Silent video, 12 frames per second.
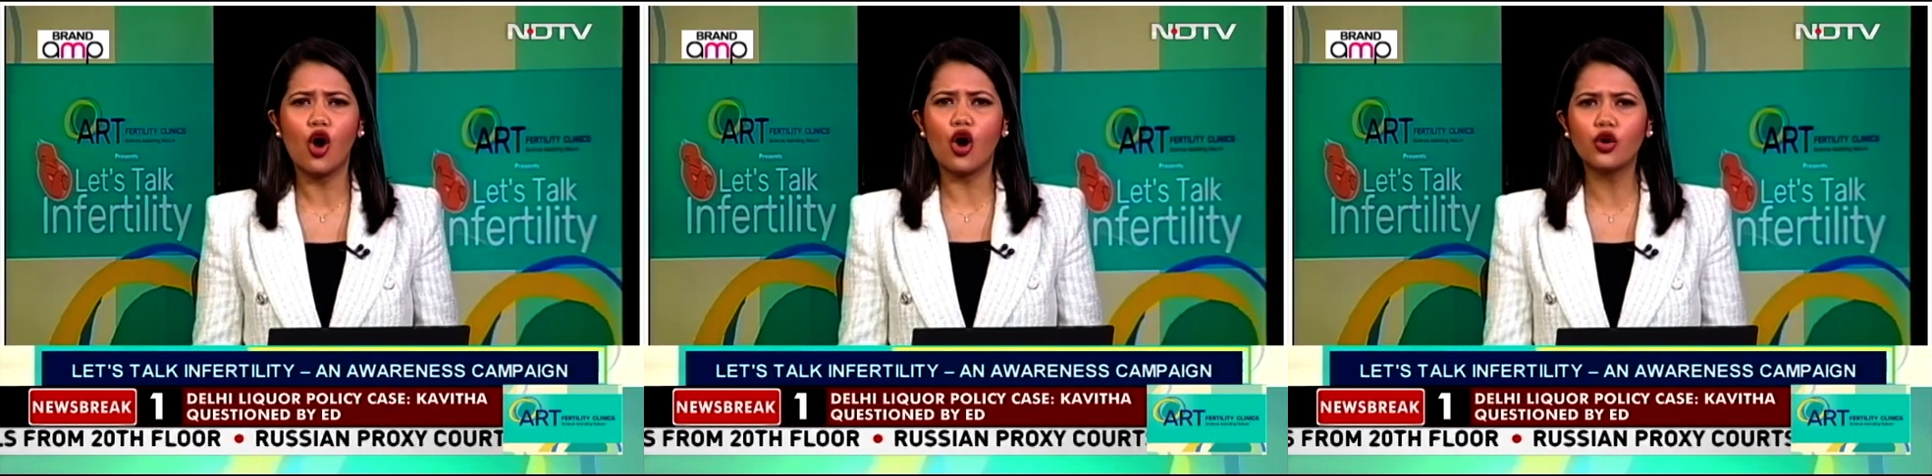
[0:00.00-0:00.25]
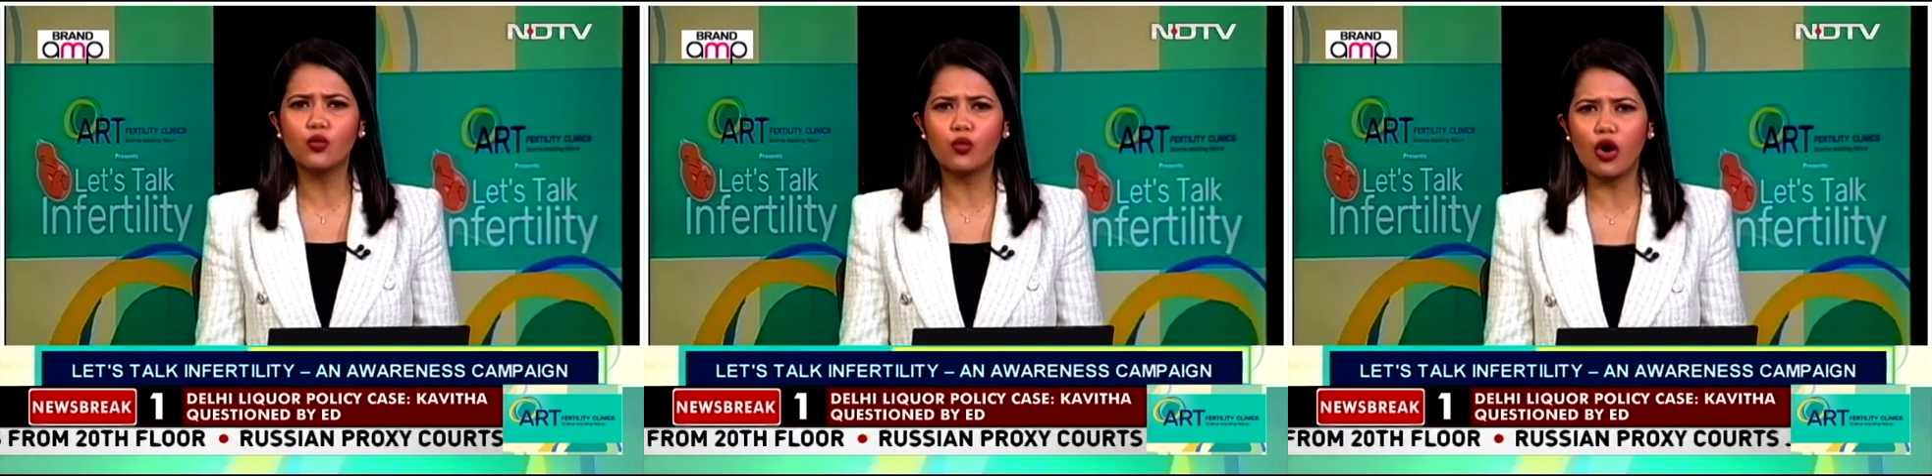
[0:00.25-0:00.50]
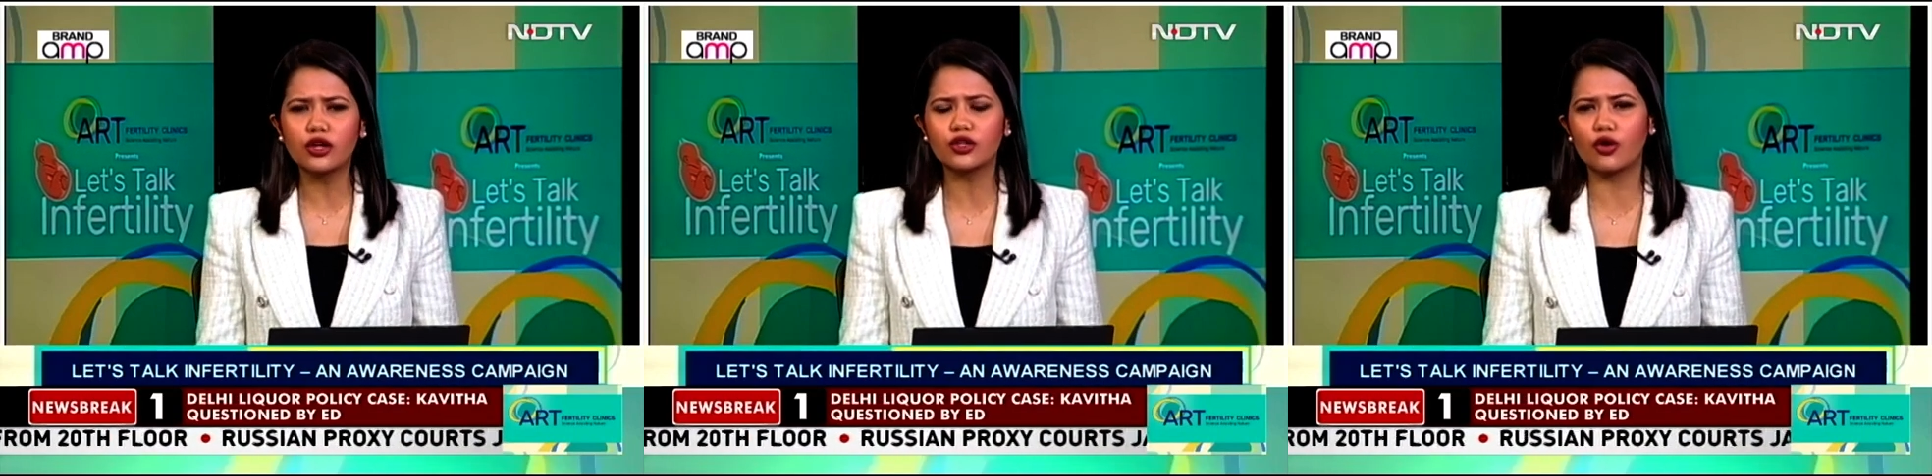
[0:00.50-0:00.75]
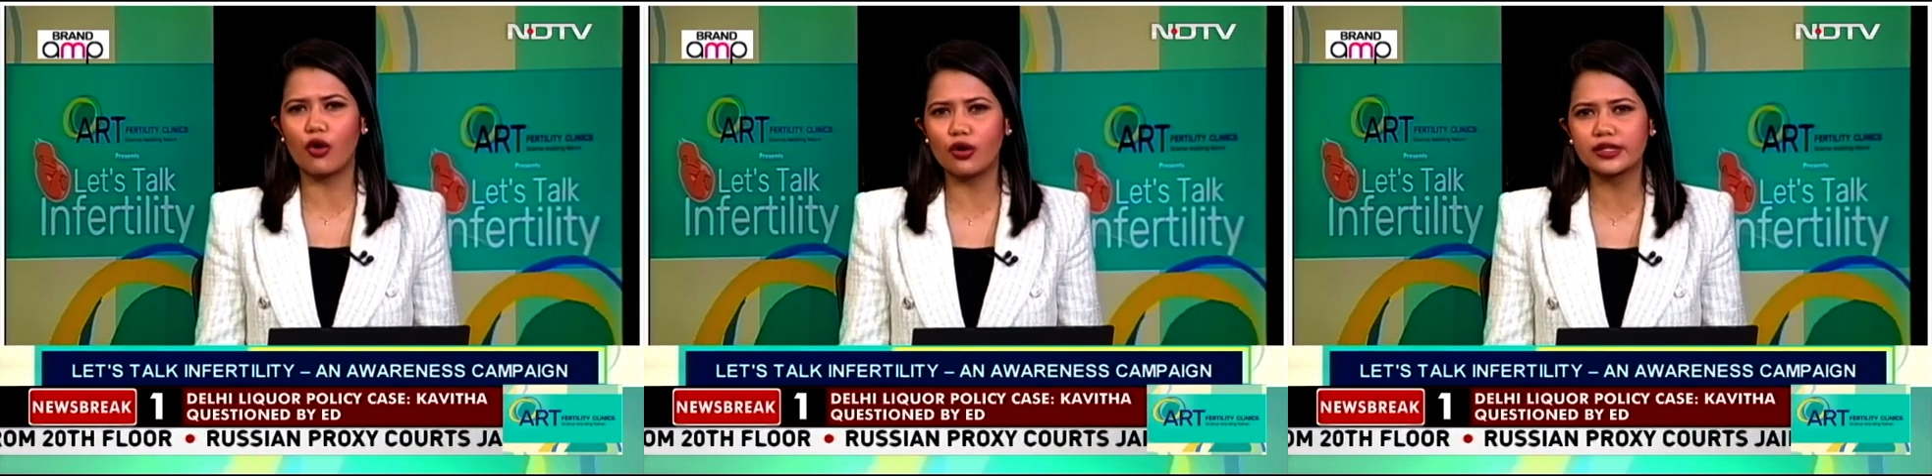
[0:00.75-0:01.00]
on
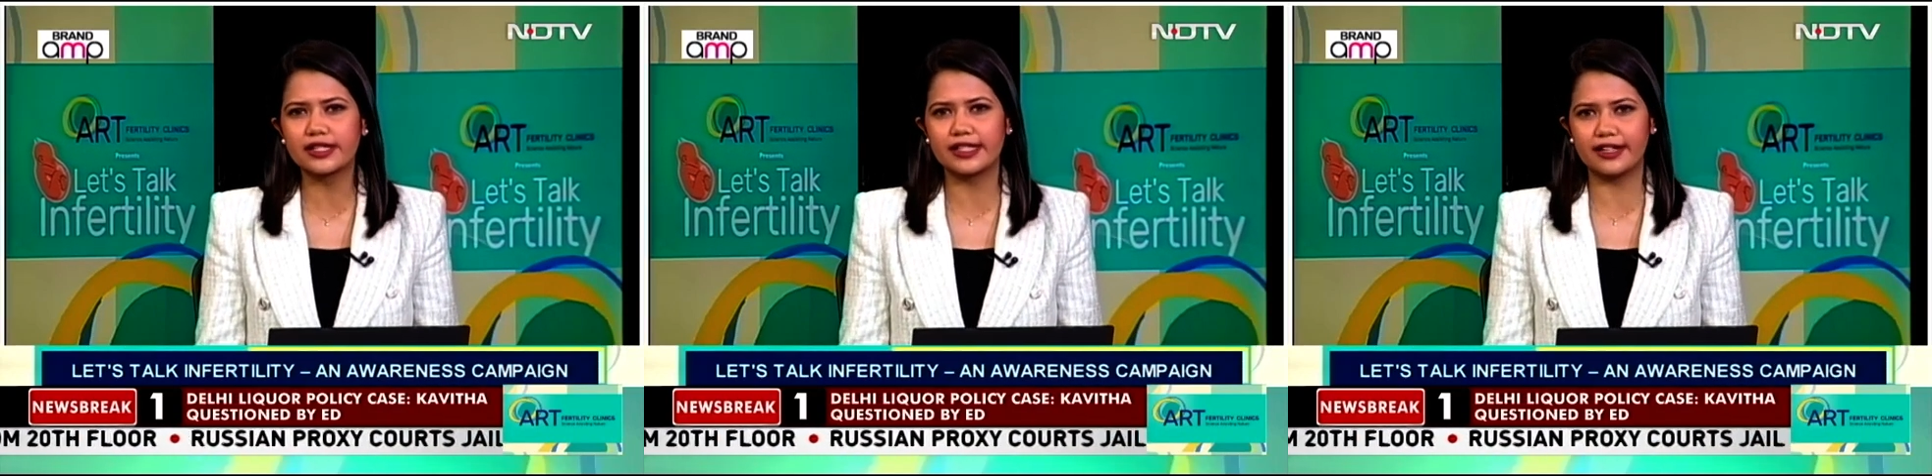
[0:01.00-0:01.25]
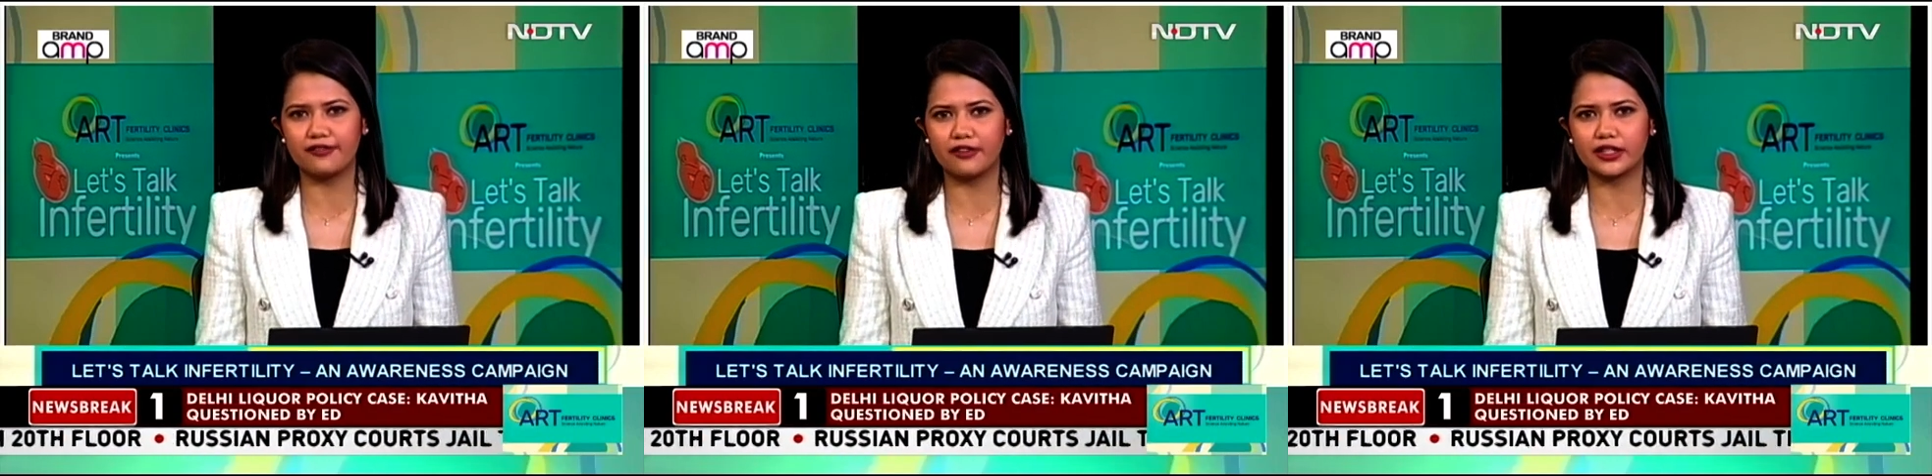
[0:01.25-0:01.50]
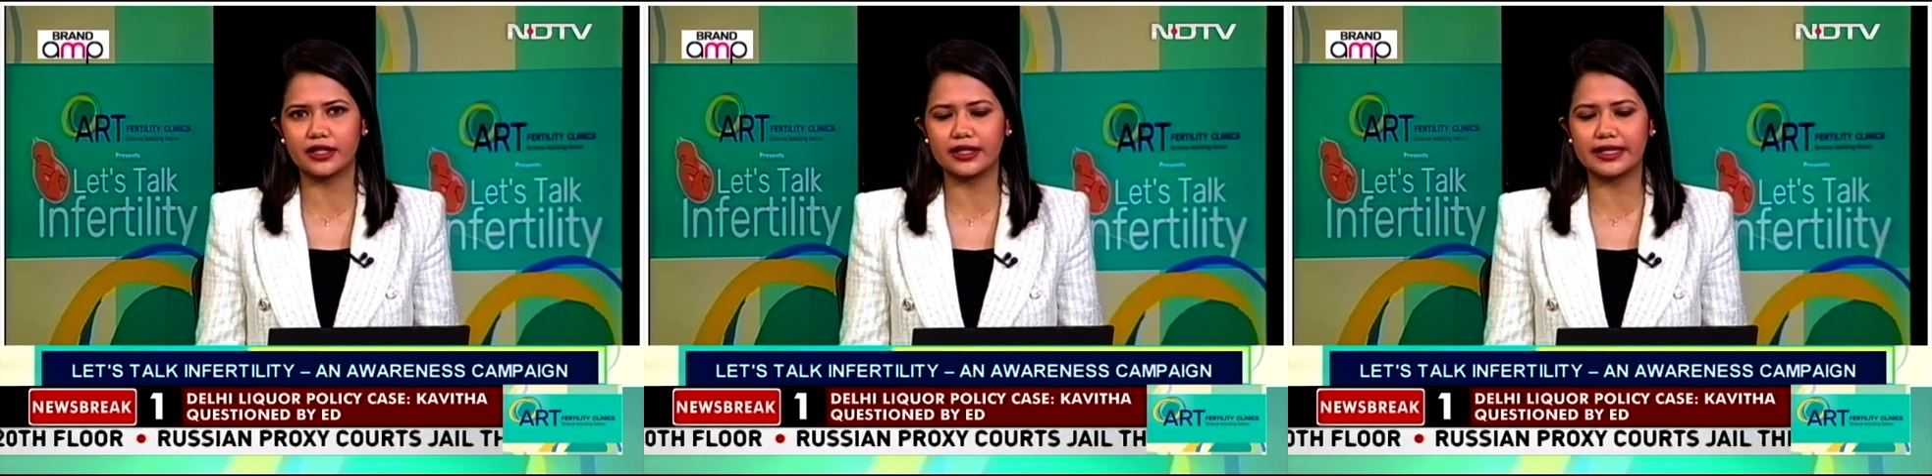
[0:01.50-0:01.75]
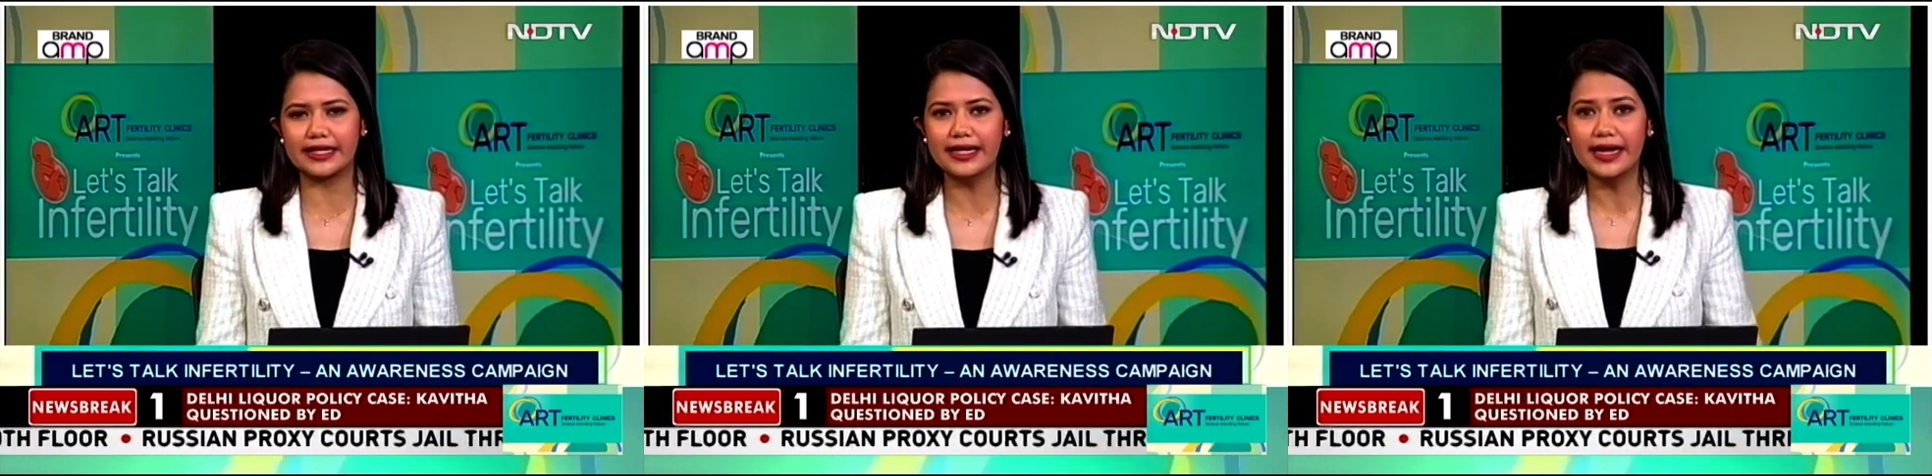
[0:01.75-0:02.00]
what causes
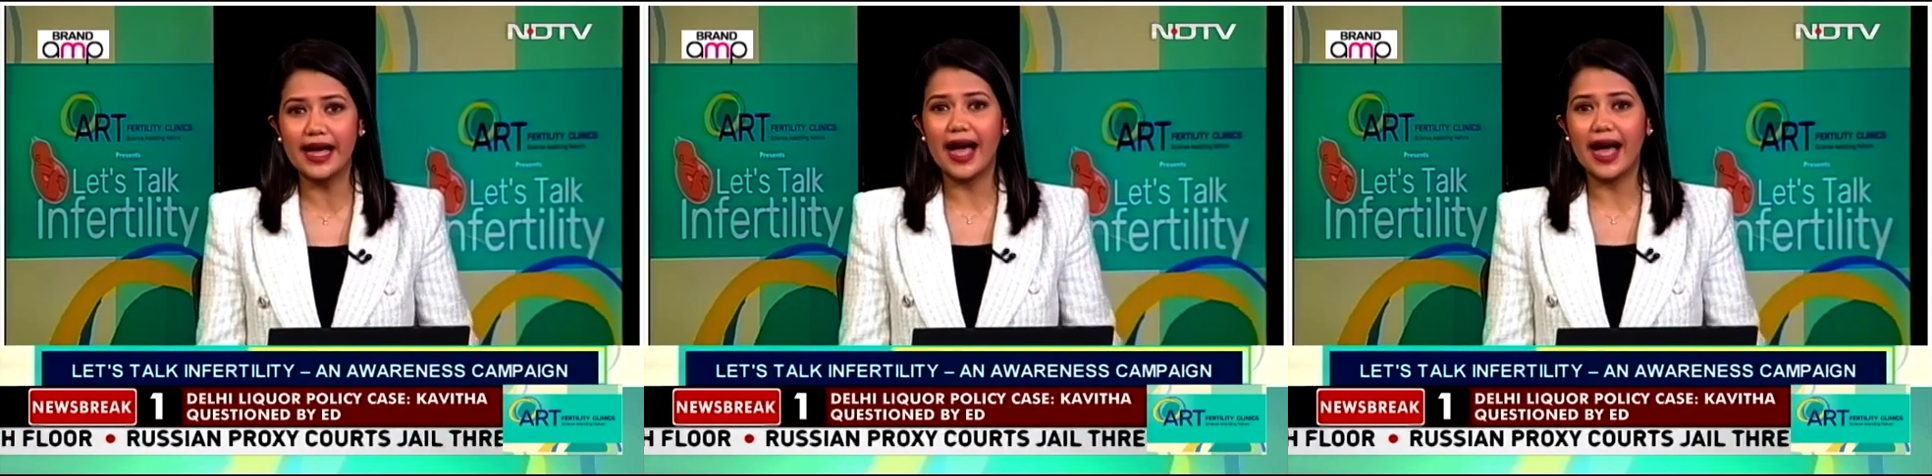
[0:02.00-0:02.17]
infertility